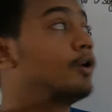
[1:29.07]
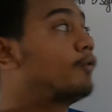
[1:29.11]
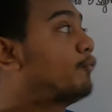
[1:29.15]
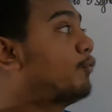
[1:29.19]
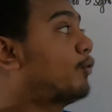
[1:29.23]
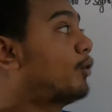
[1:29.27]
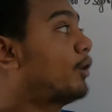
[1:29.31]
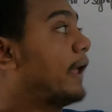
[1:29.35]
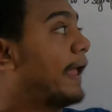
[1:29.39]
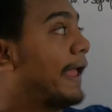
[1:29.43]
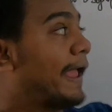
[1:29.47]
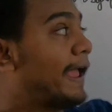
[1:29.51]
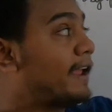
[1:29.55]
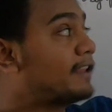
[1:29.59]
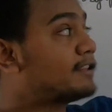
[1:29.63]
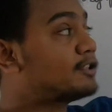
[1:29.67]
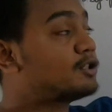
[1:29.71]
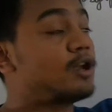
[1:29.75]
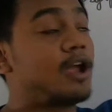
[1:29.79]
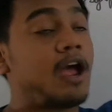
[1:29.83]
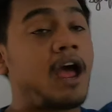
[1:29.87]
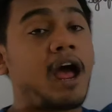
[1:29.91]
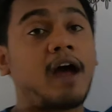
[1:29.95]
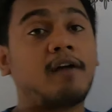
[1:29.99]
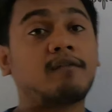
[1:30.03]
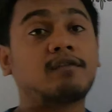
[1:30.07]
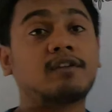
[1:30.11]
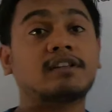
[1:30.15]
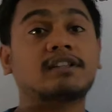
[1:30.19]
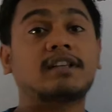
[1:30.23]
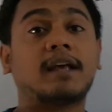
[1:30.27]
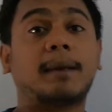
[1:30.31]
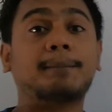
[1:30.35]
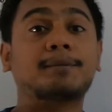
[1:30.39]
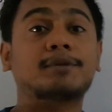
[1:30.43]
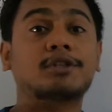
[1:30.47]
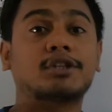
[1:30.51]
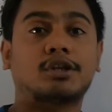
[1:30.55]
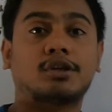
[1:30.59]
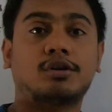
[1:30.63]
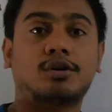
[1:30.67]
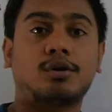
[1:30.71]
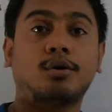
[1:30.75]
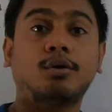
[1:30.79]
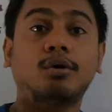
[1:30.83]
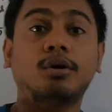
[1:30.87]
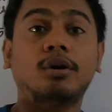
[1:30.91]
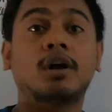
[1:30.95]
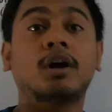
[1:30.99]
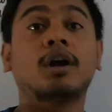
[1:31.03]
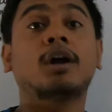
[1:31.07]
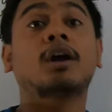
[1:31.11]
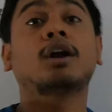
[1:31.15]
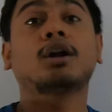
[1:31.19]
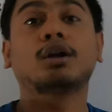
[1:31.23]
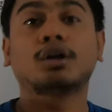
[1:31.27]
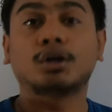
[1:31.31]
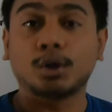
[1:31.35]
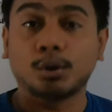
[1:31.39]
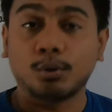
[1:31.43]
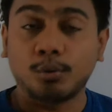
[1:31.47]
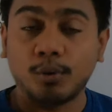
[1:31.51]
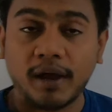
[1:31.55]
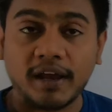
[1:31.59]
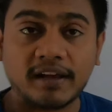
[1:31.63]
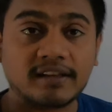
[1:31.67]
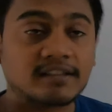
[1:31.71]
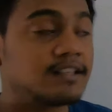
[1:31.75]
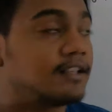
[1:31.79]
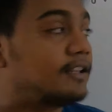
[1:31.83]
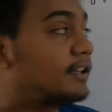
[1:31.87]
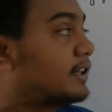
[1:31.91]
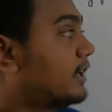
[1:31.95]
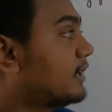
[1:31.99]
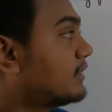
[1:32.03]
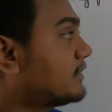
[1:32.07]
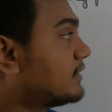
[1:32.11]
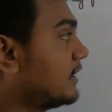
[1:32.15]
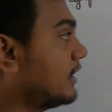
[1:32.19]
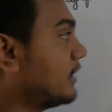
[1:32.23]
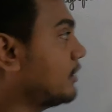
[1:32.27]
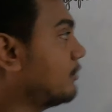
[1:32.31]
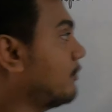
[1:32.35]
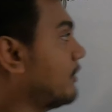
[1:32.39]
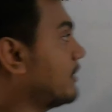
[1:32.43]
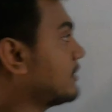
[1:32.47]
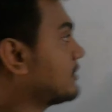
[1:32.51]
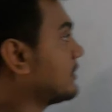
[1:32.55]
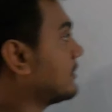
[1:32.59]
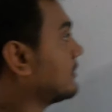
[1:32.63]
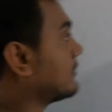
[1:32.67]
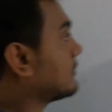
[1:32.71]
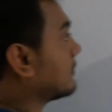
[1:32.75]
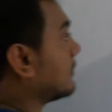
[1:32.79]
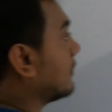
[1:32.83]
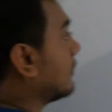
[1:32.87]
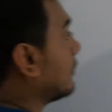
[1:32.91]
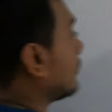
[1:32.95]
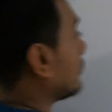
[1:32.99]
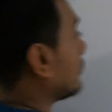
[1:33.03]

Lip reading: For x you have to substitute 2x in these equations.